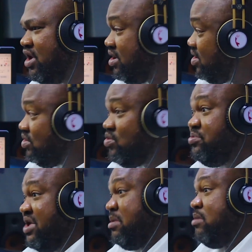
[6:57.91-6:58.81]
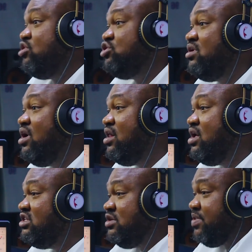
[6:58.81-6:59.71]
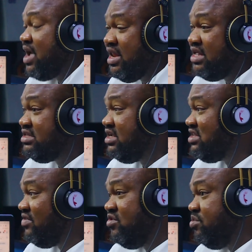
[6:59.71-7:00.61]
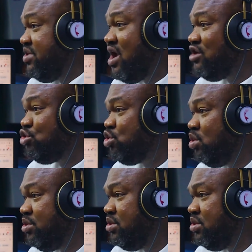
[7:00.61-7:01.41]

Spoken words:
You became emotional. Typical interview, PR show.